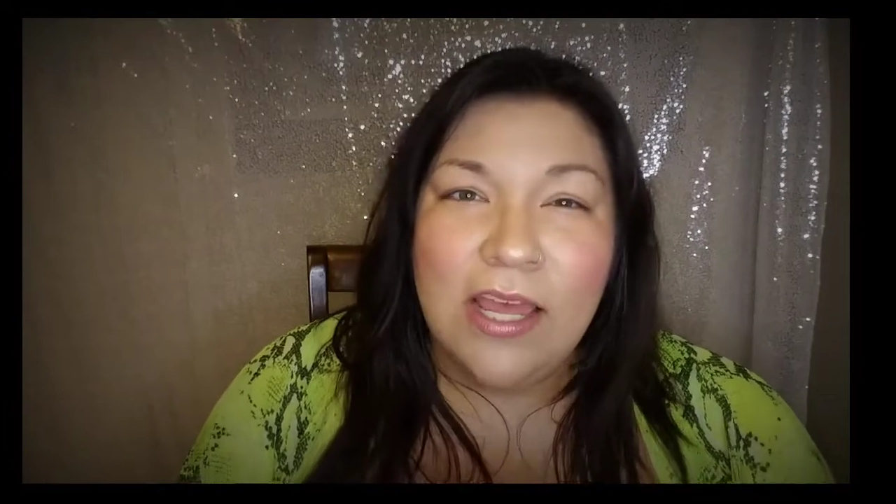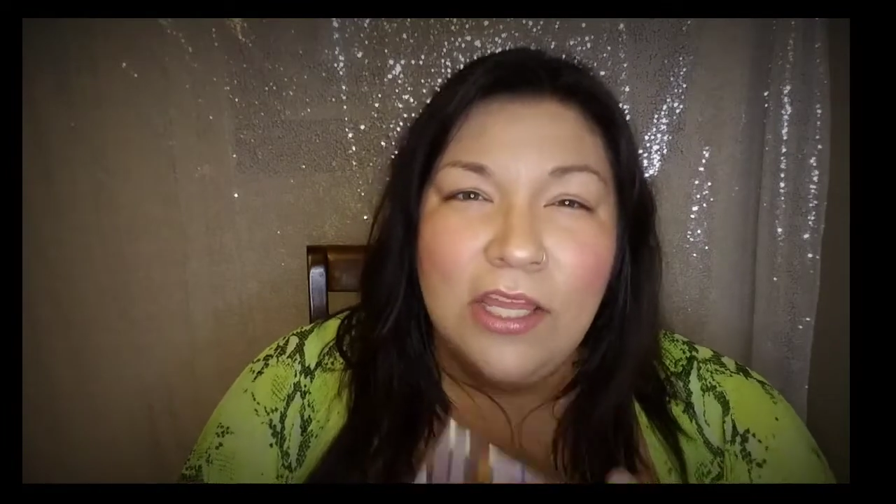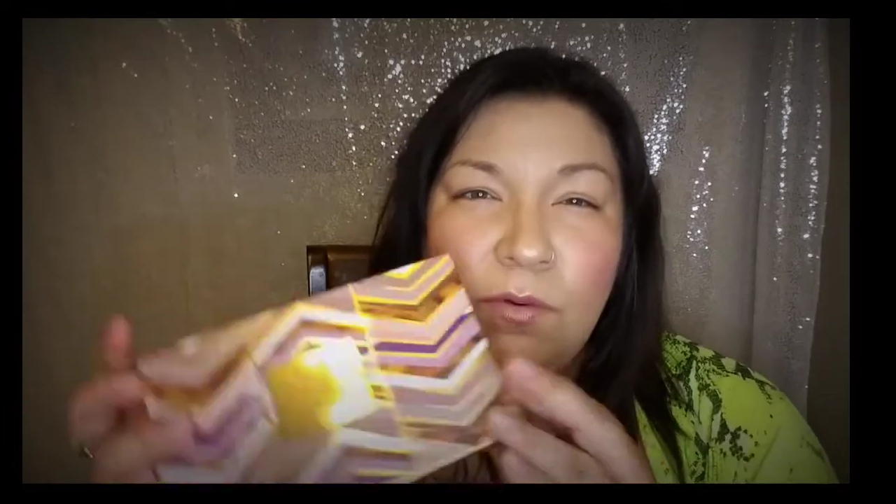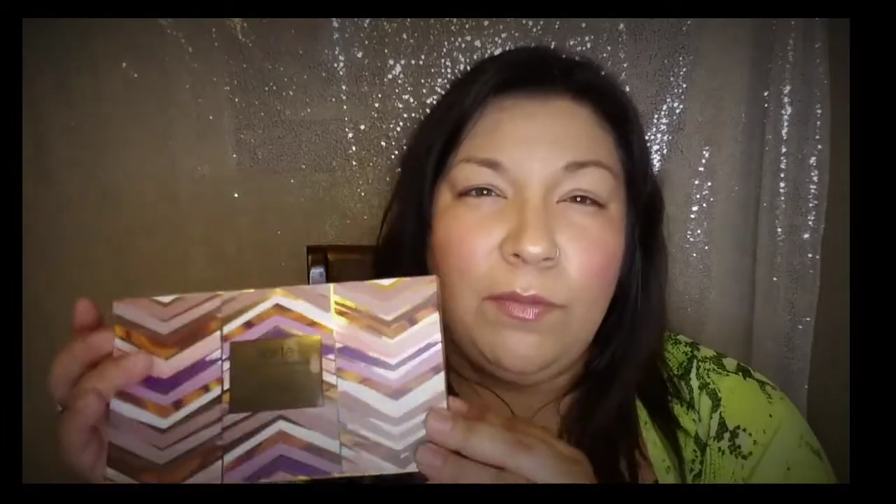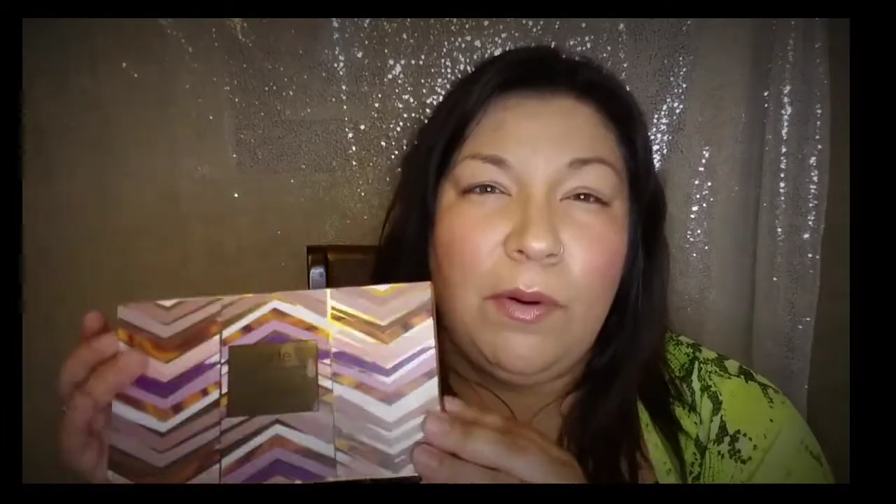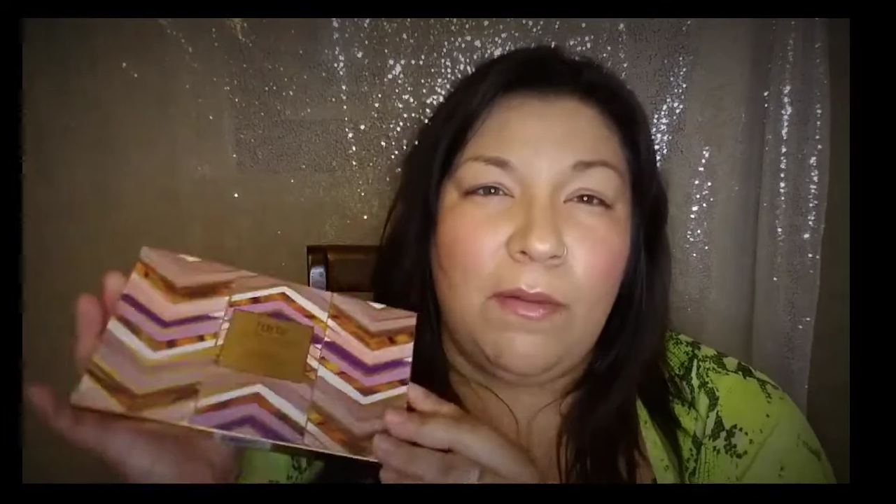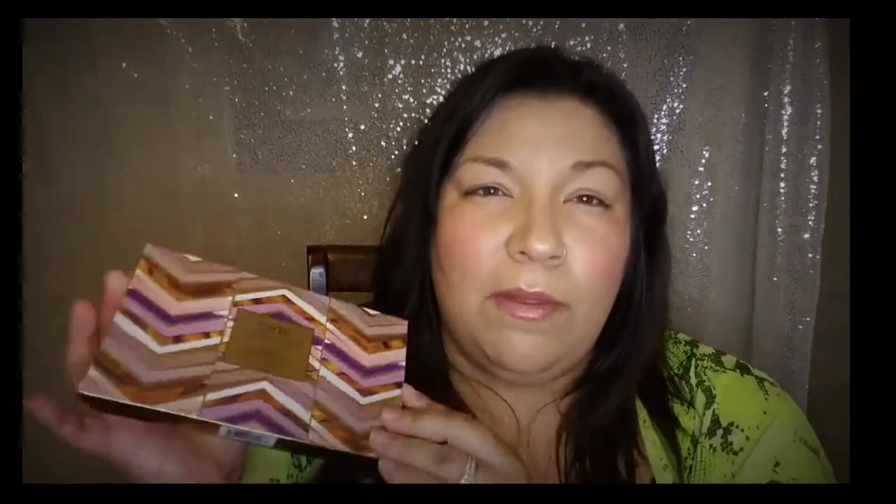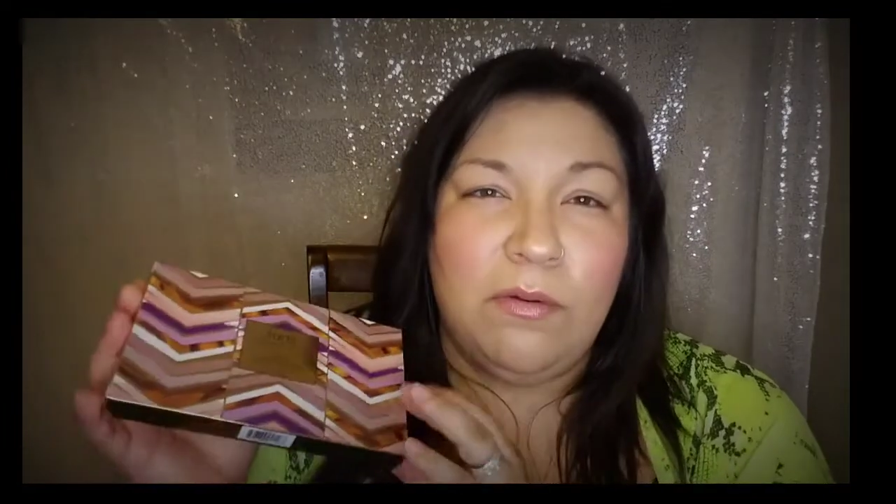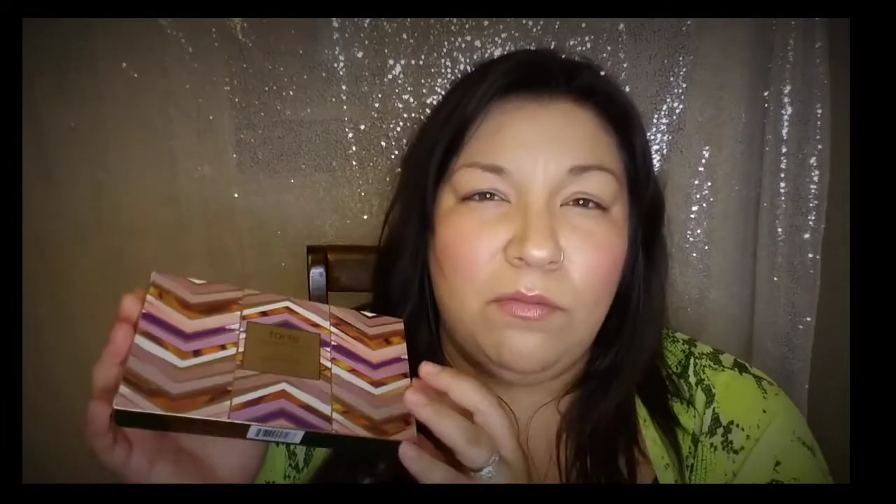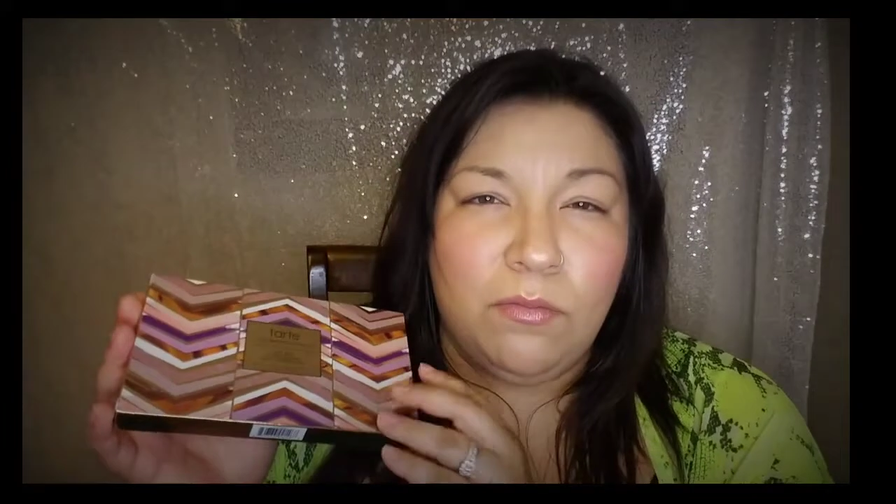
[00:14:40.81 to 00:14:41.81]
you would
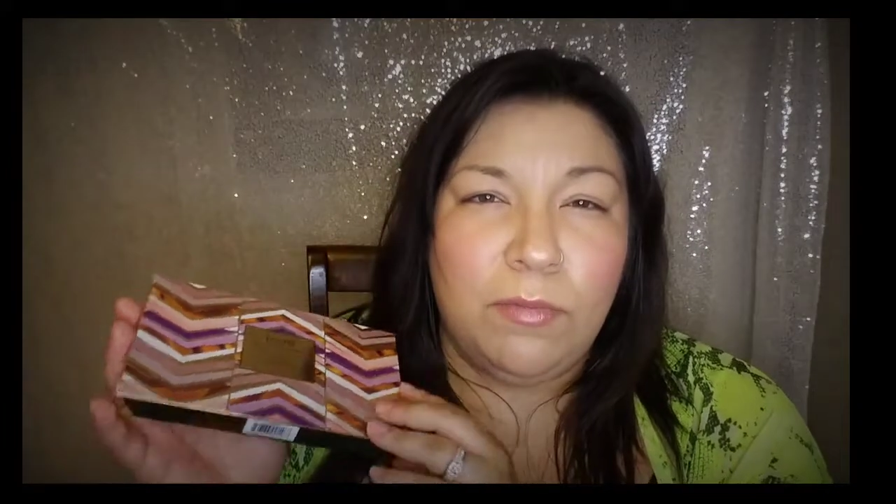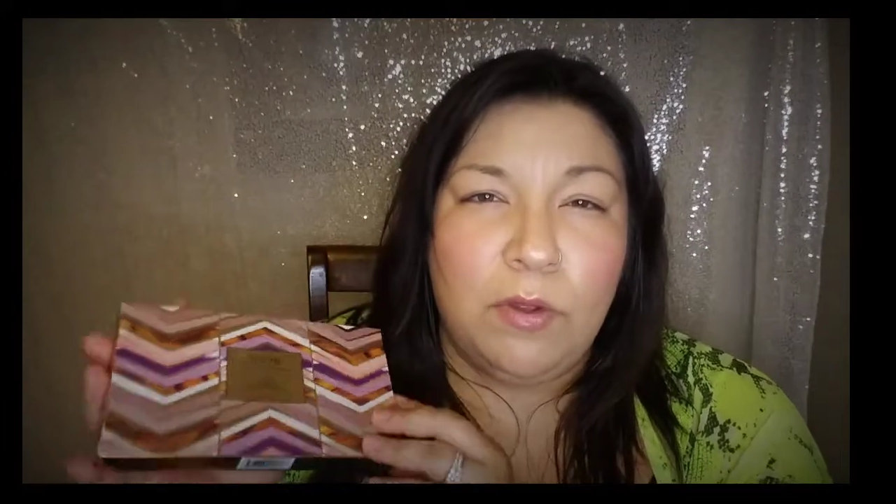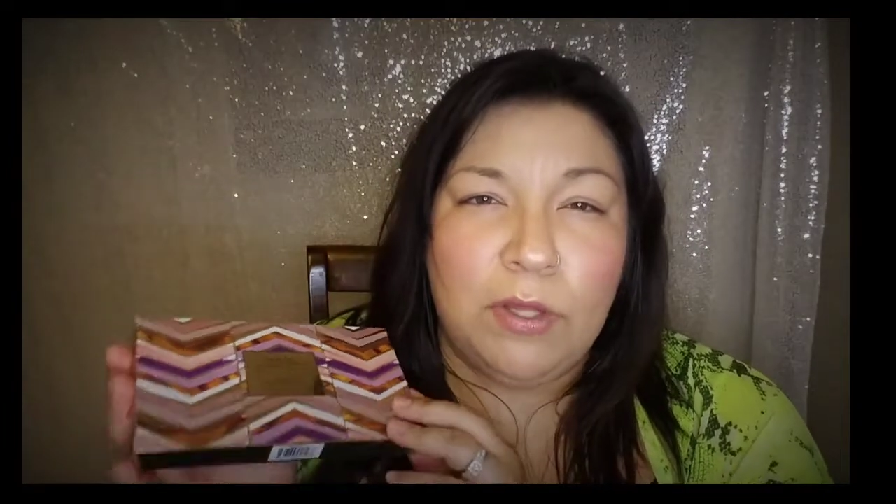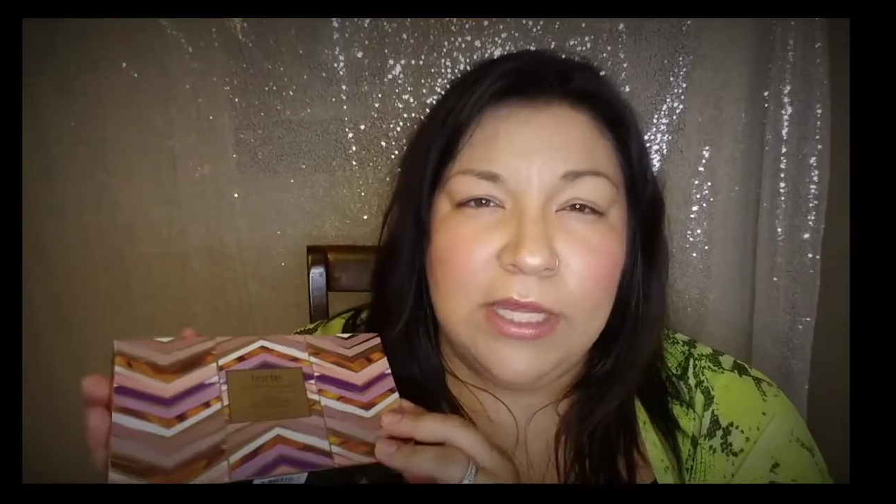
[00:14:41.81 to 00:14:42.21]
probably be really